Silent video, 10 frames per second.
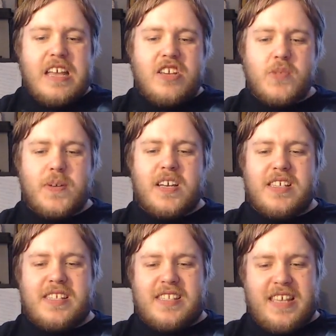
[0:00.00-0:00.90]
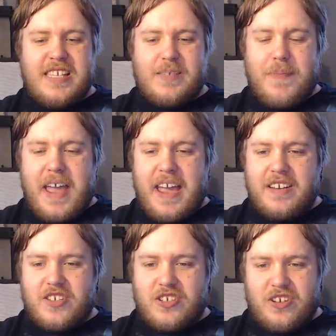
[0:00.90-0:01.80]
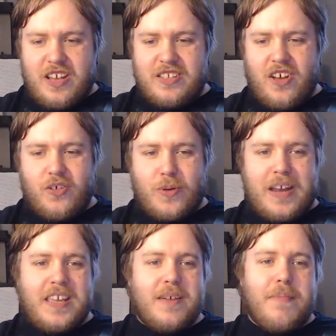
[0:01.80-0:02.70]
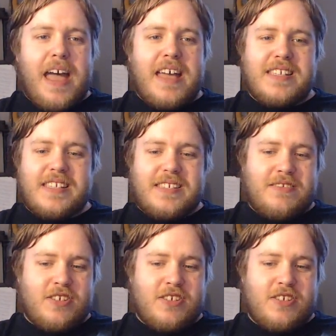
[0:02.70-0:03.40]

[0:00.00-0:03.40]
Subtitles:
Just because this match, it's already a mess,